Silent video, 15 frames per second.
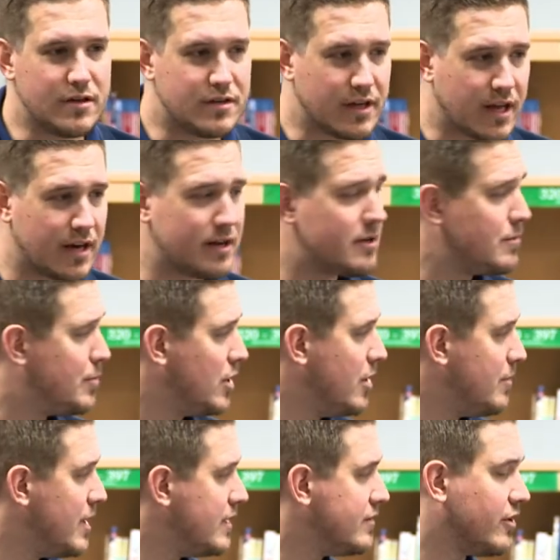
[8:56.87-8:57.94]
to get a
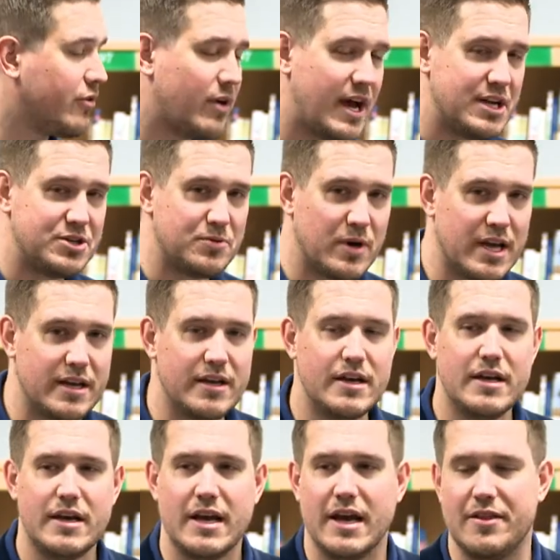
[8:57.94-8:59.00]
diploma, to graduate,
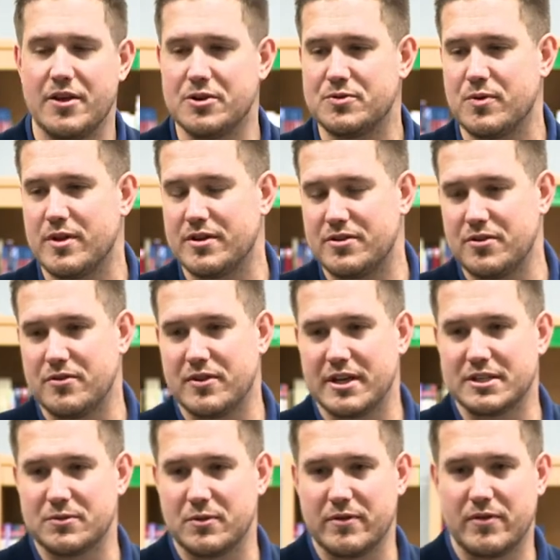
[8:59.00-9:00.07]
and those were the two
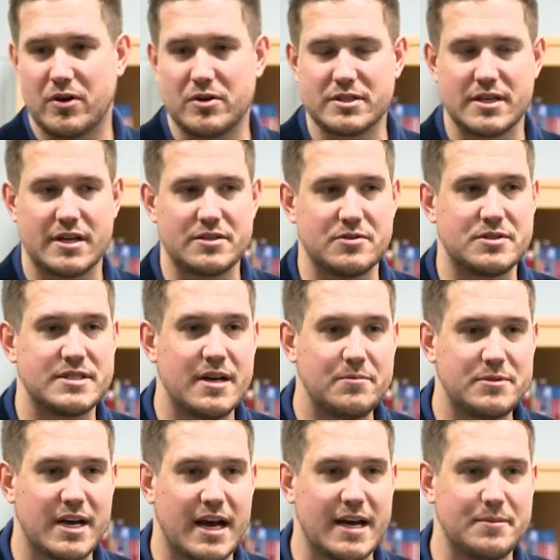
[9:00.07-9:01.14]
things that we focus on. So
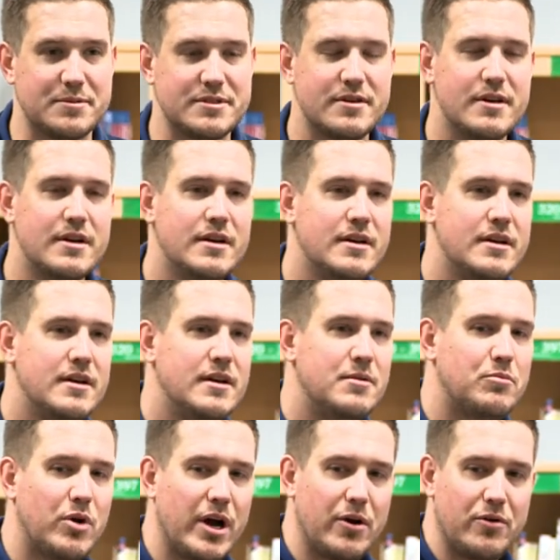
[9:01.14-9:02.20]
sometimes
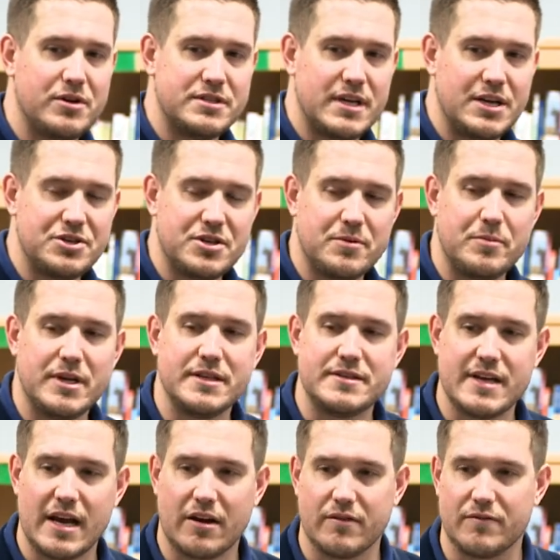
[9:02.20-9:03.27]
prioritization means
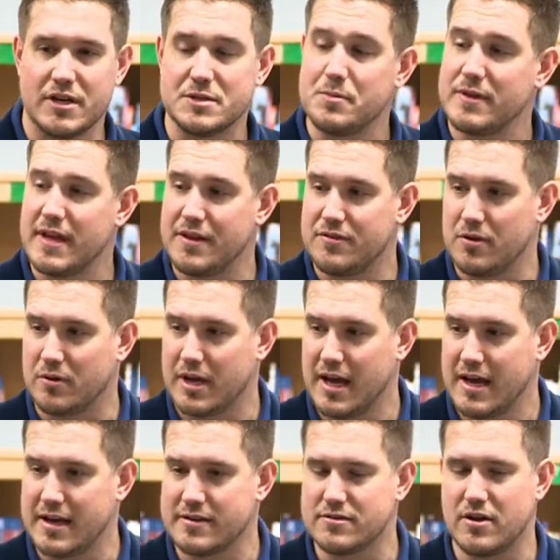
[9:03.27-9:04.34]
sacrifice, but that's
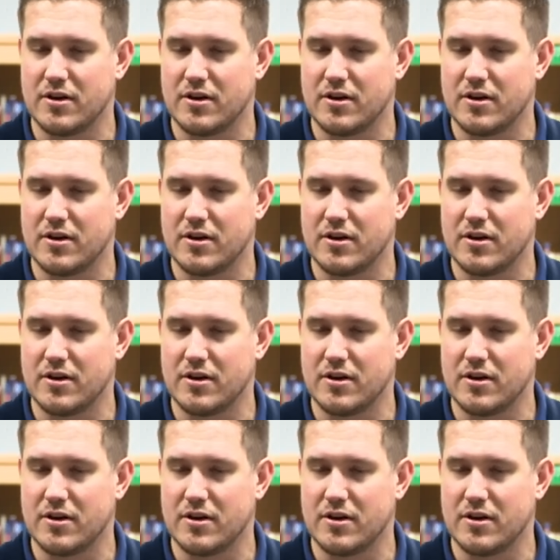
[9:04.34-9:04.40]
okay as